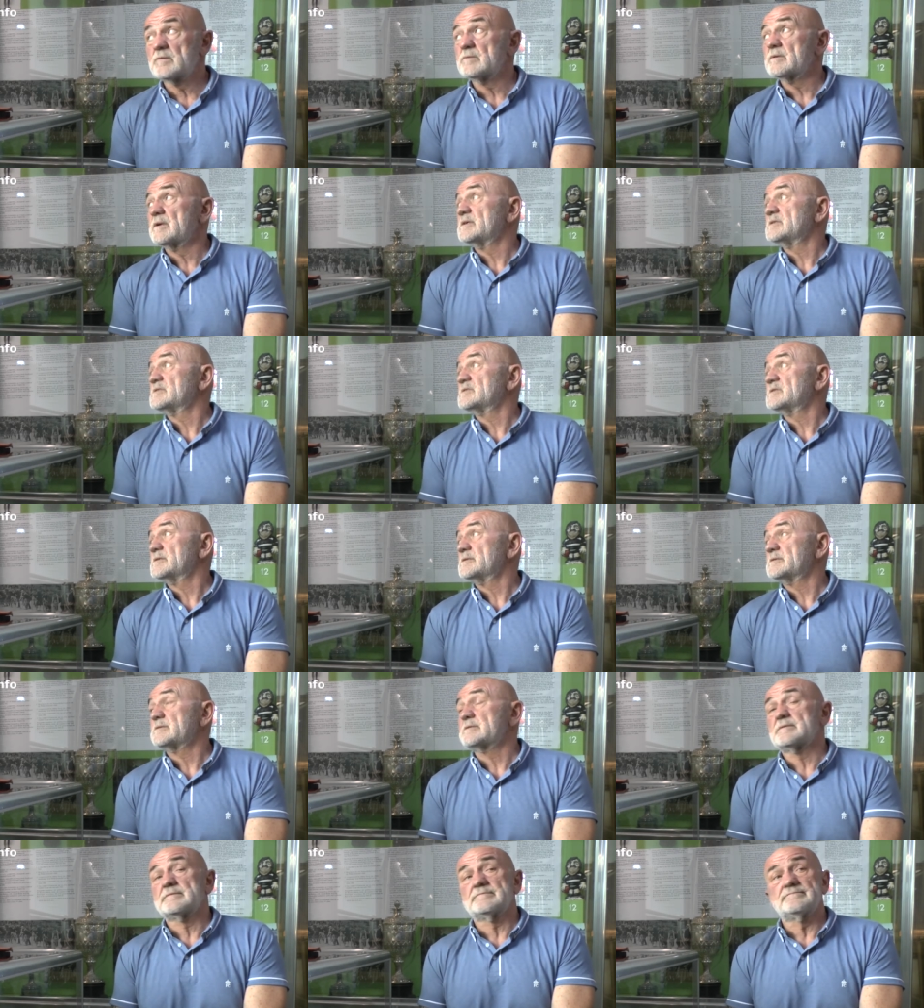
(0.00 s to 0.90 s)
And I said,
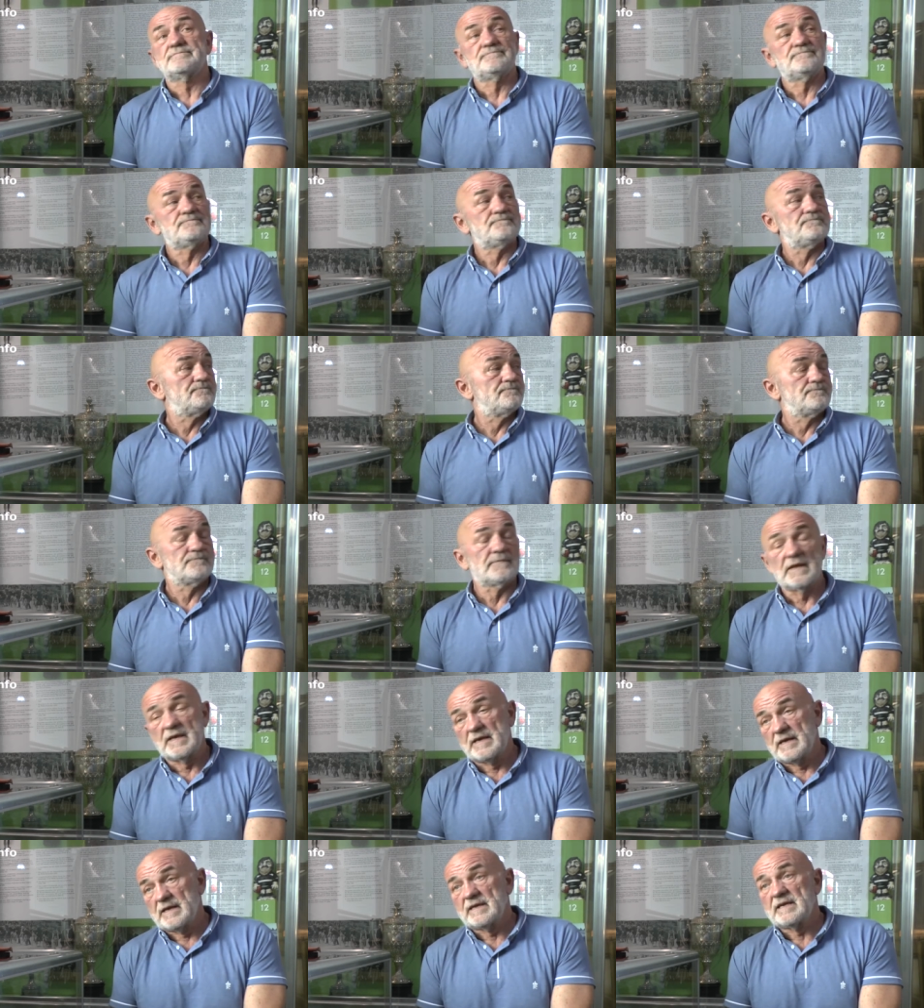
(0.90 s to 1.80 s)
uh,
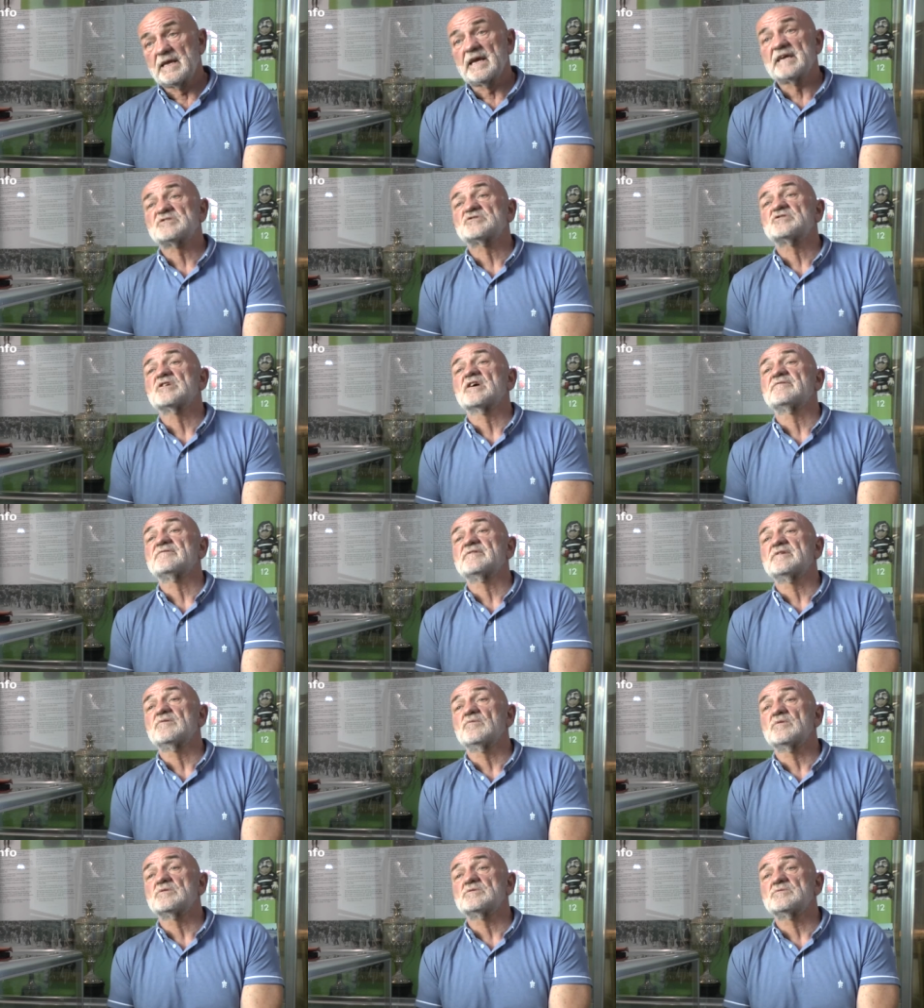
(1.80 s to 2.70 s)
yes,
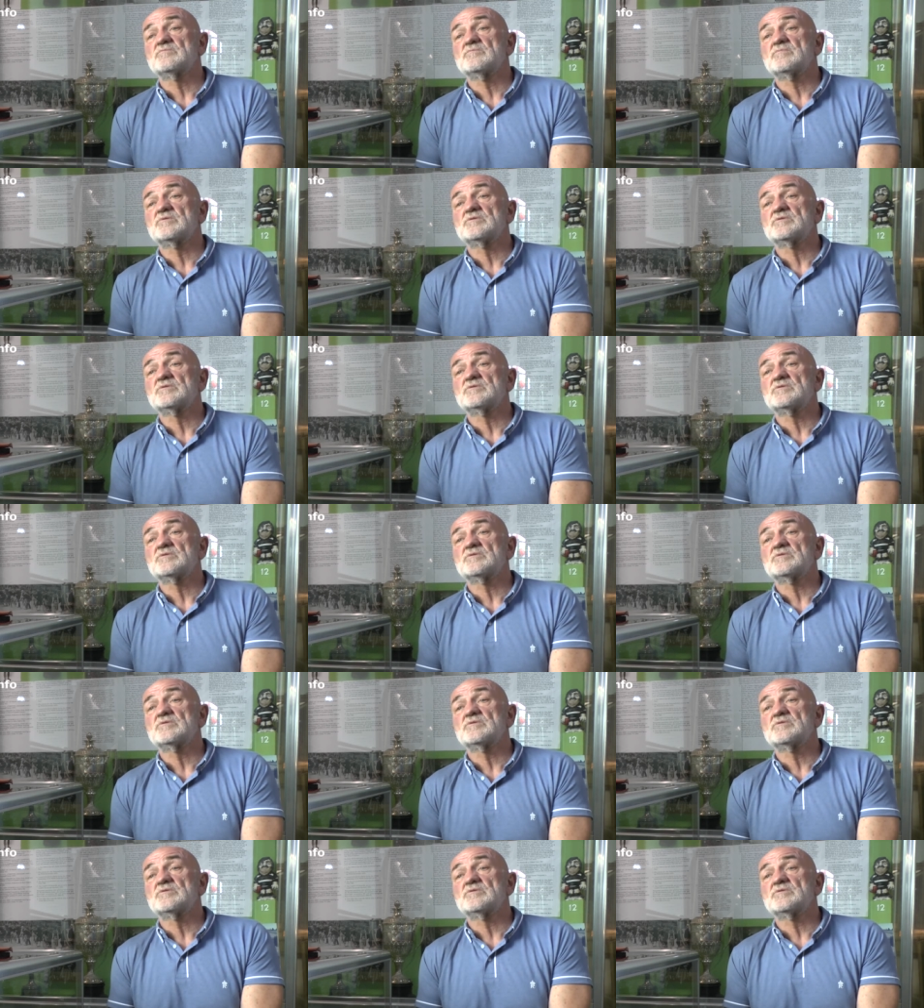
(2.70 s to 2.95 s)
Geoffrey, what do, you,